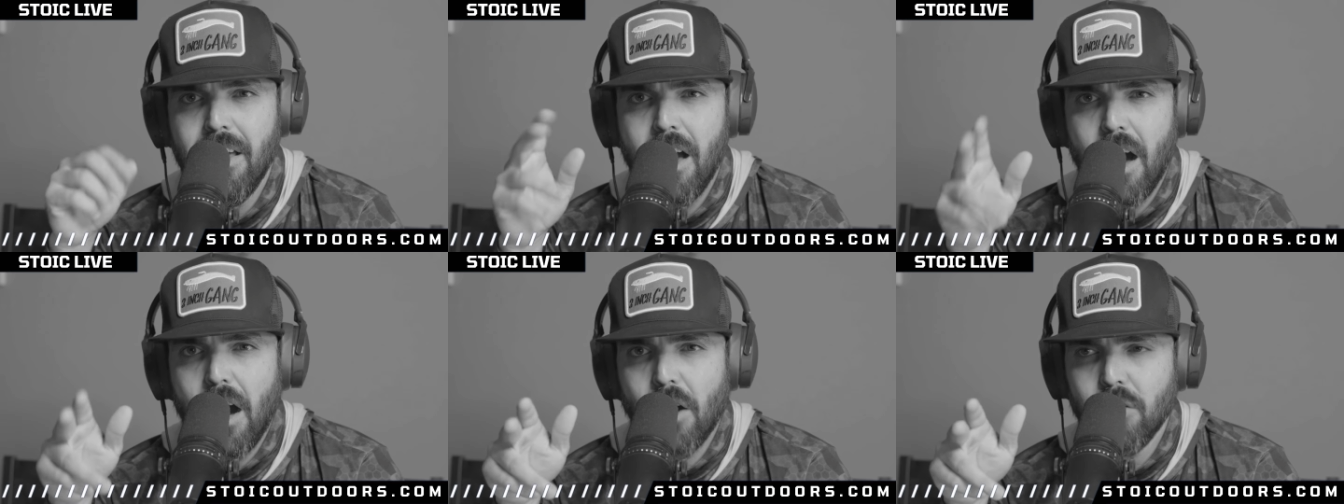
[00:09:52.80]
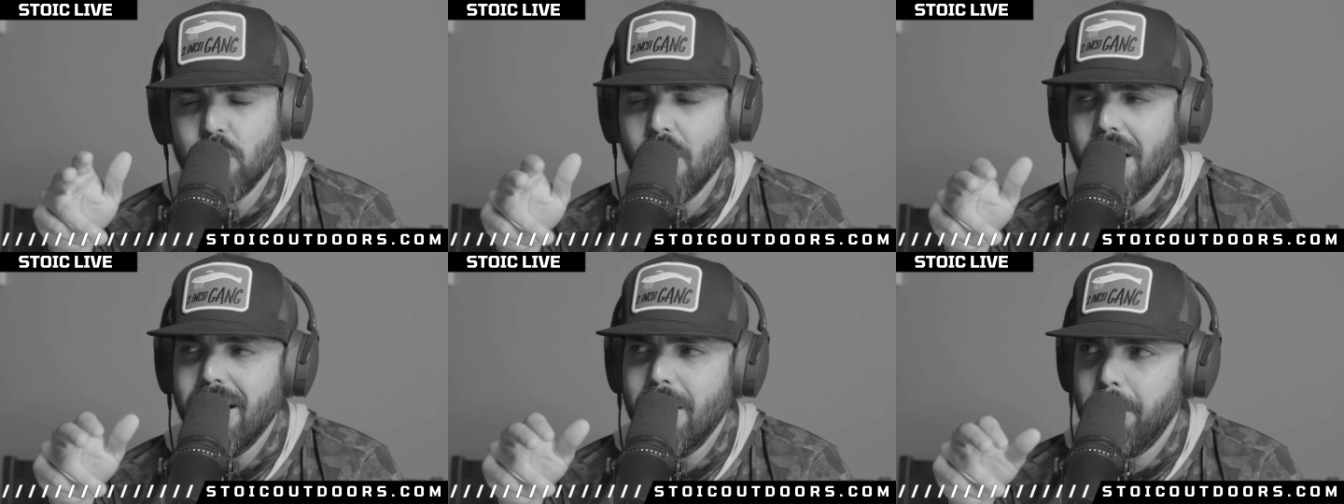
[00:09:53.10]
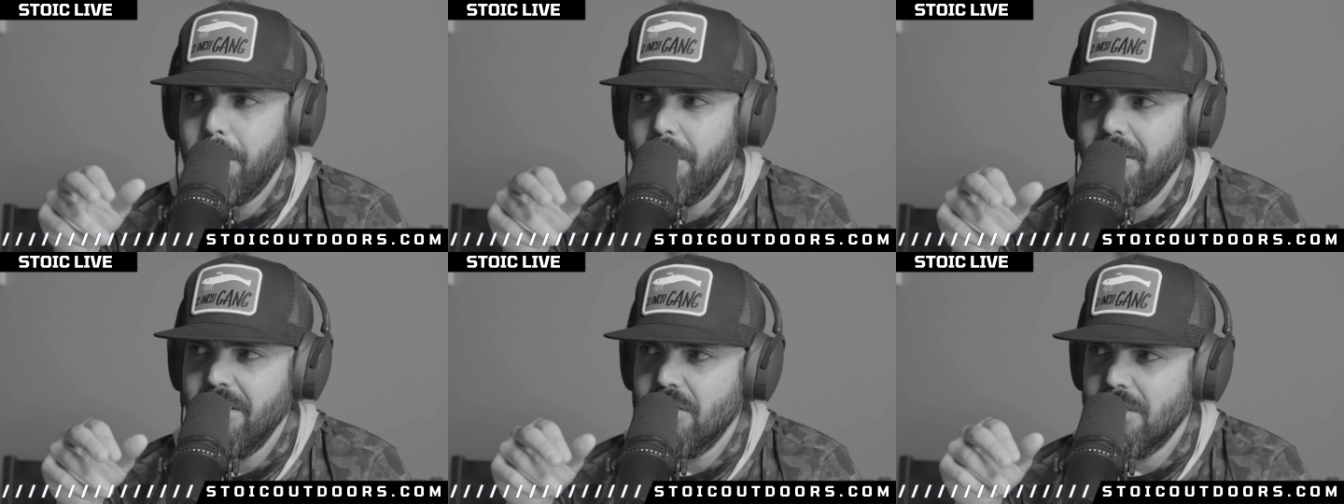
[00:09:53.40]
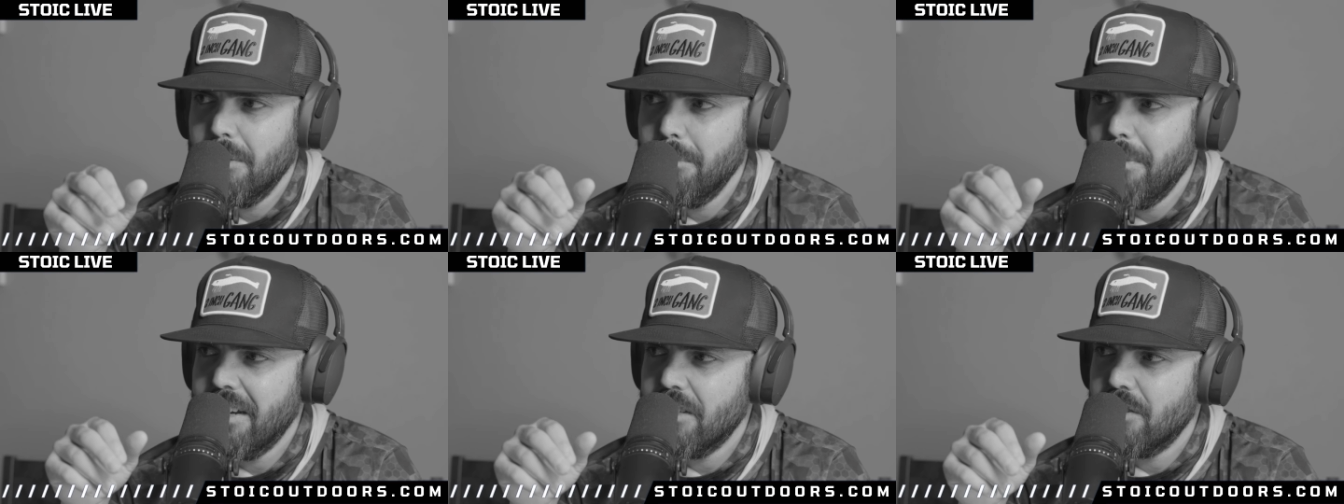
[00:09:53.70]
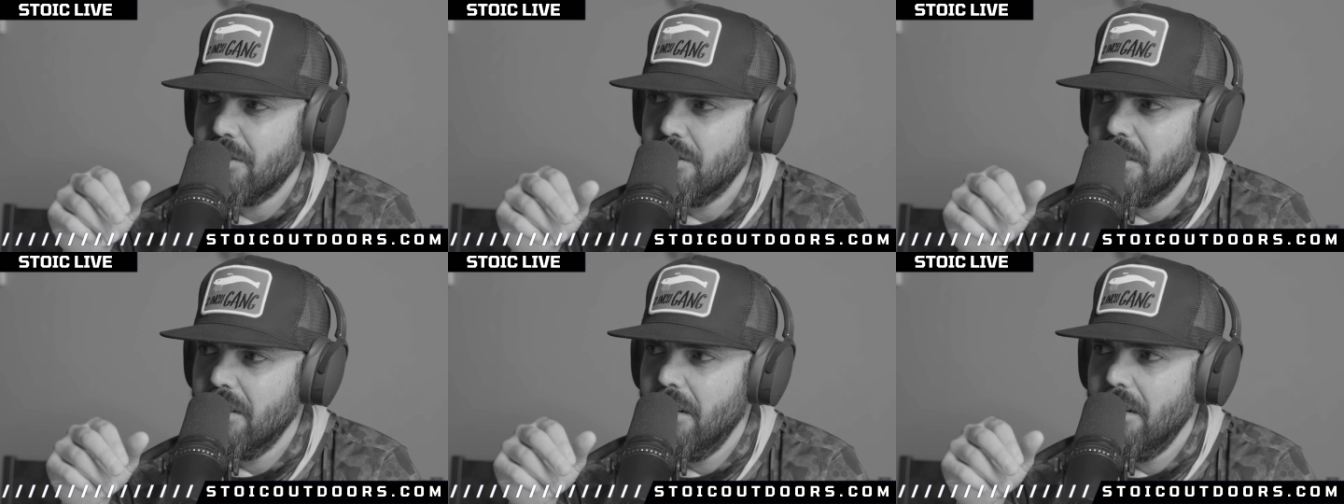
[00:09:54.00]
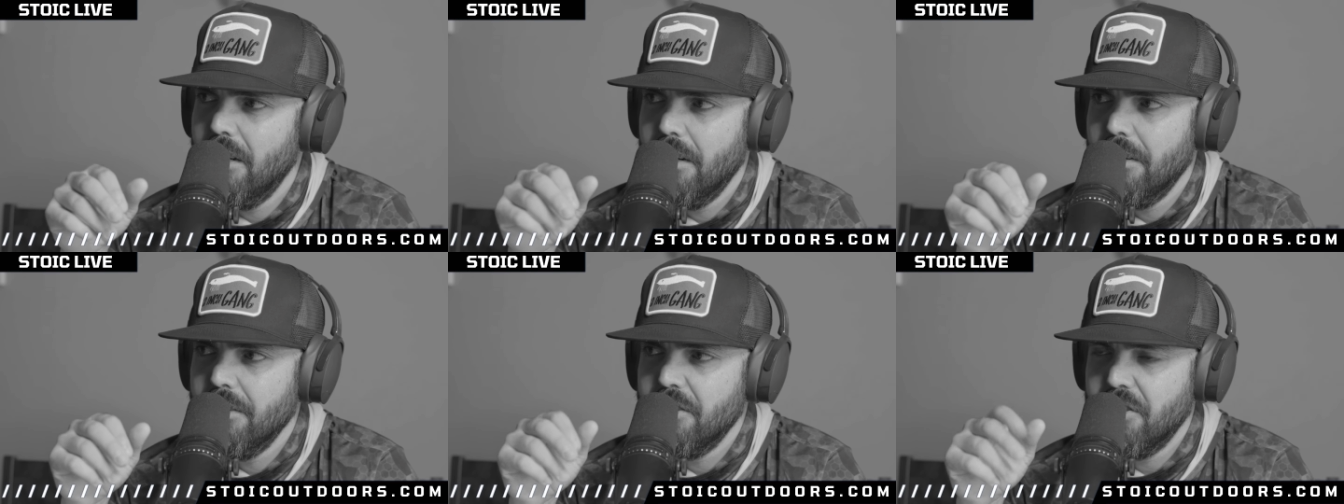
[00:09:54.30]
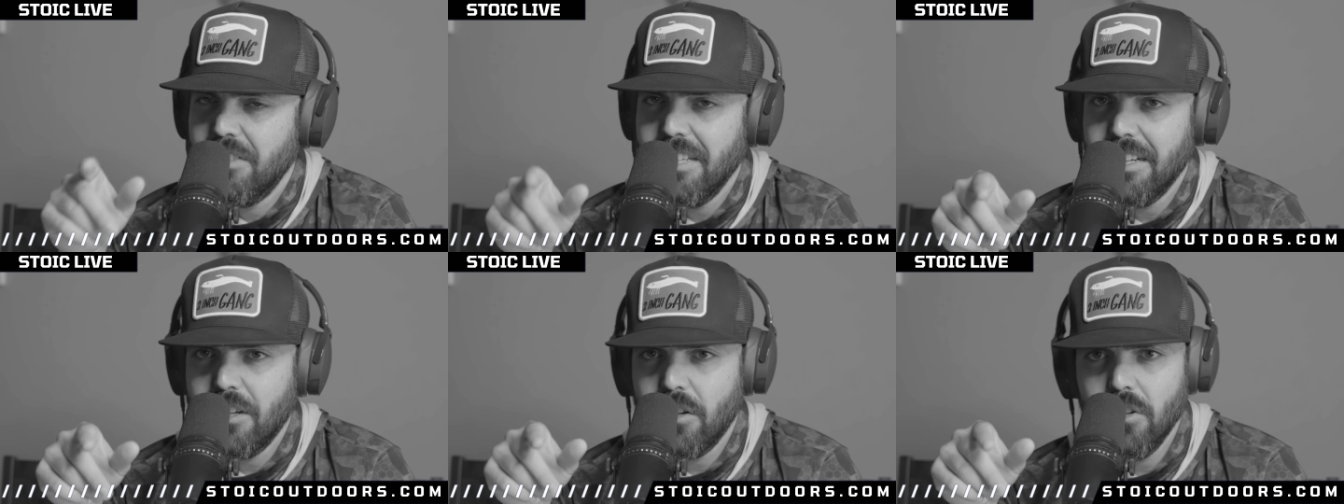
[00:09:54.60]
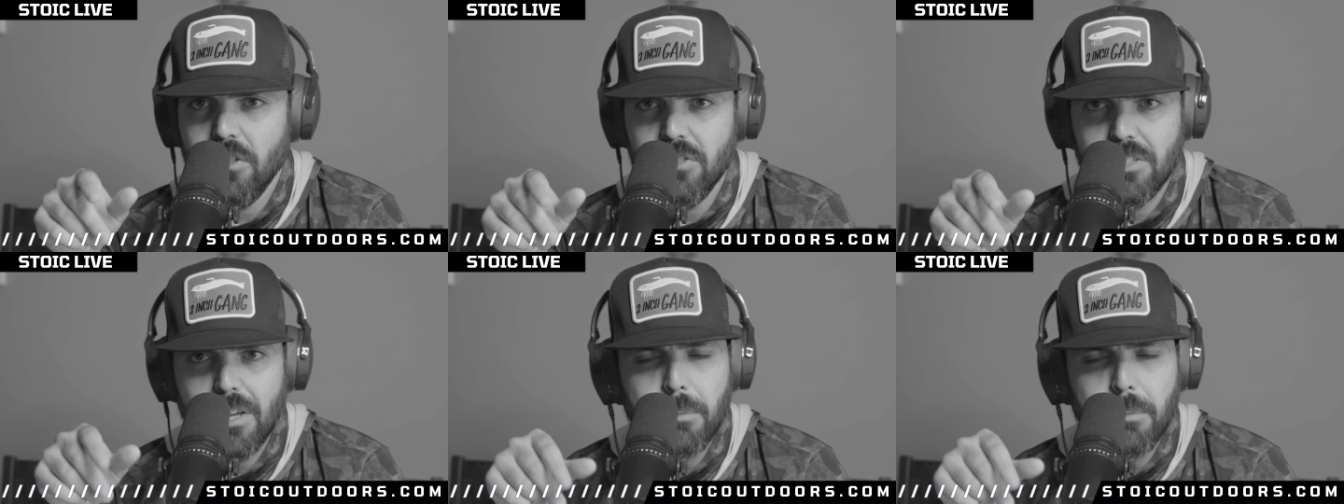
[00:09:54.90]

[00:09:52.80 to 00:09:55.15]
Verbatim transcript: I'll try to put in some extra uh, stickers.